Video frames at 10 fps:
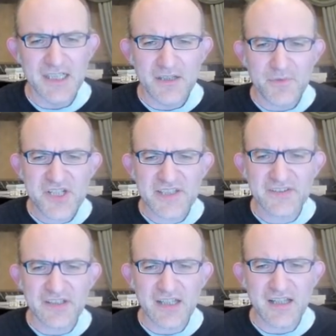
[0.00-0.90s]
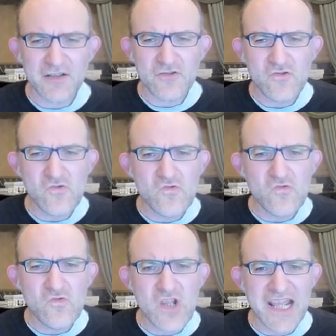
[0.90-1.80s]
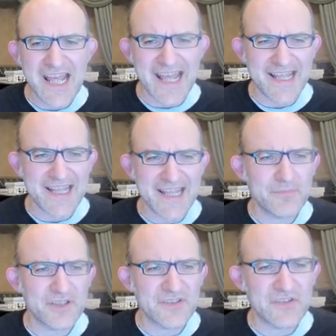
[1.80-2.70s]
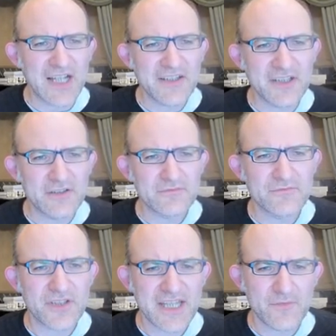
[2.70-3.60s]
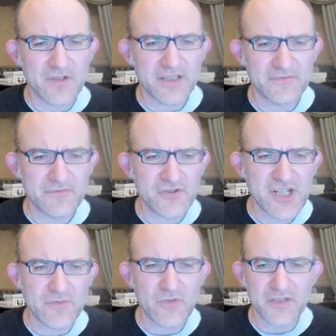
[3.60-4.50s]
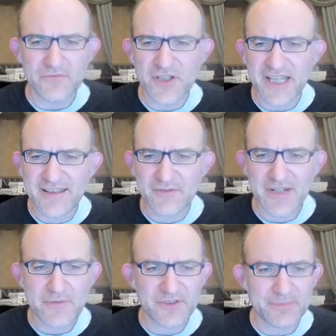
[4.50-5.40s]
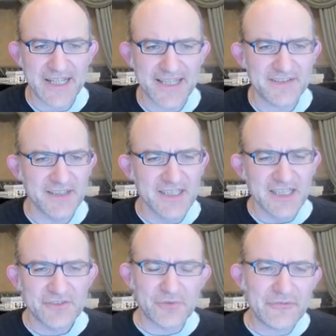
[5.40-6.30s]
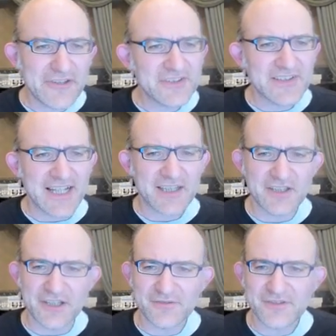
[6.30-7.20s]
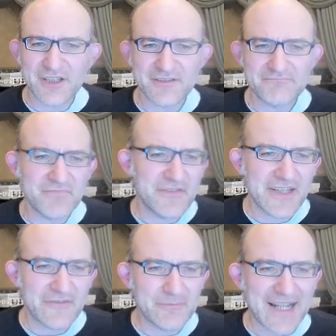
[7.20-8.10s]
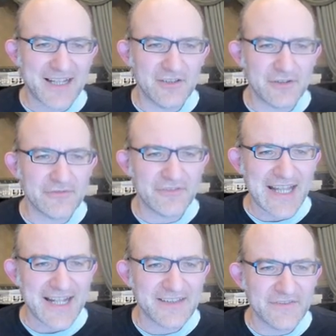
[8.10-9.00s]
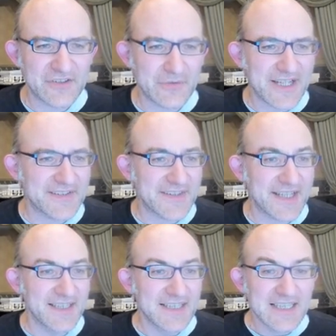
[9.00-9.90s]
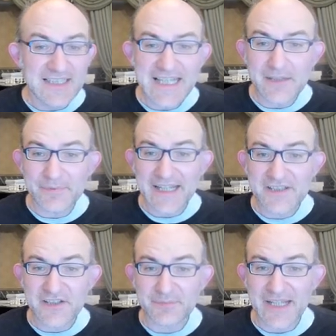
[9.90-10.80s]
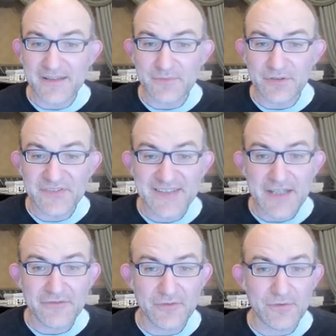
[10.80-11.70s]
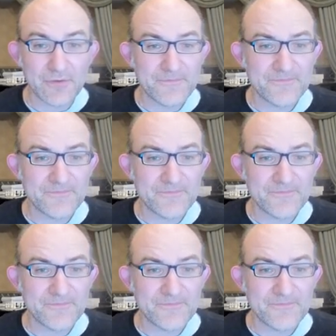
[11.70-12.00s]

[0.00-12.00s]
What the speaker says: which is okay, but I don't know, Rook G1, Rook G1, Rook E3 was played. Sort of feels like, you know, you've given black a lot of active squares there. Lila played, just played the move C4,